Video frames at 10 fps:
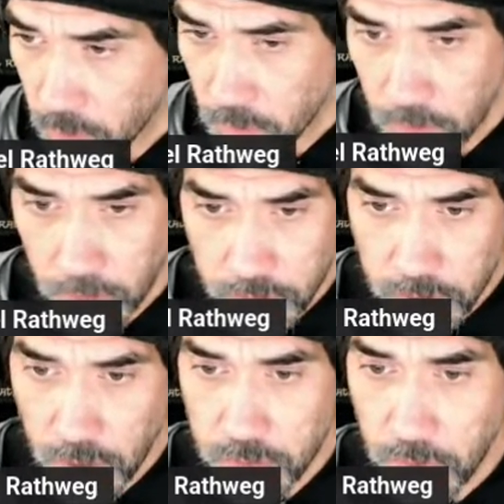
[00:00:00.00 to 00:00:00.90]
there's a
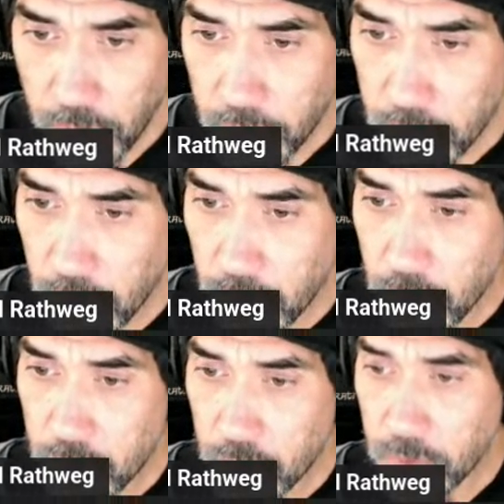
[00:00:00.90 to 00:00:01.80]
chance that every
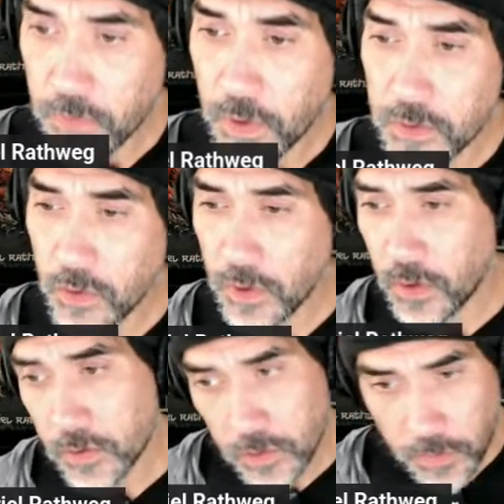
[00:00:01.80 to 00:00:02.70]
host will be affected by
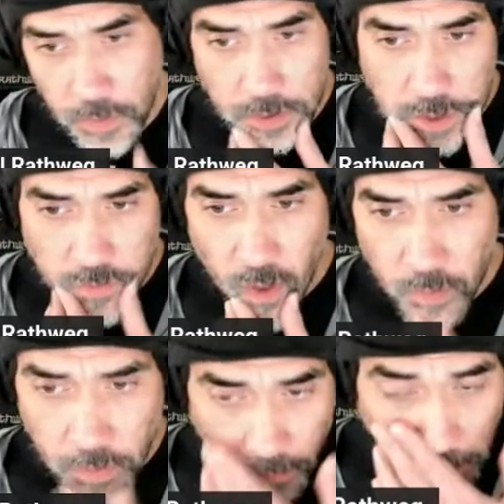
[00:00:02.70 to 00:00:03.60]
the struck by six.
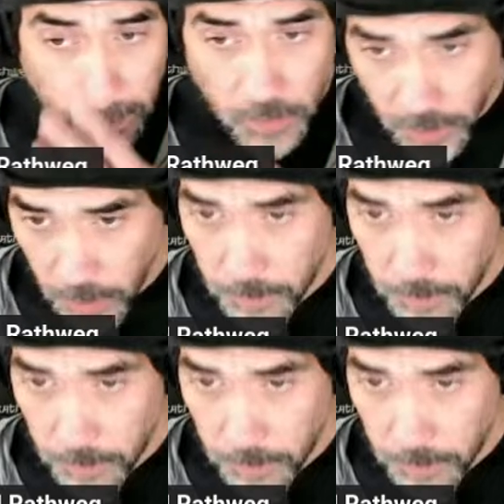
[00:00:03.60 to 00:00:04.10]
Okay.